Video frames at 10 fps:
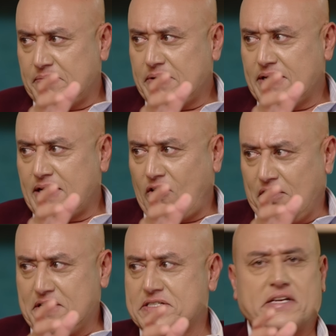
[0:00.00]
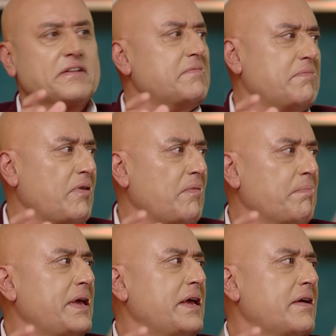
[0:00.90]
I mean, or is it
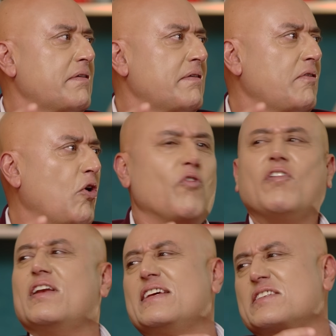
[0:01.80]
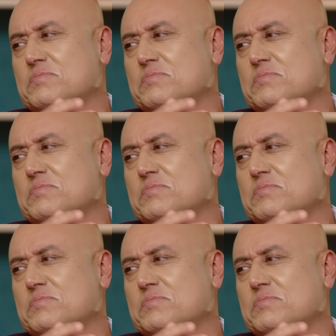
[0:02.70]
being overly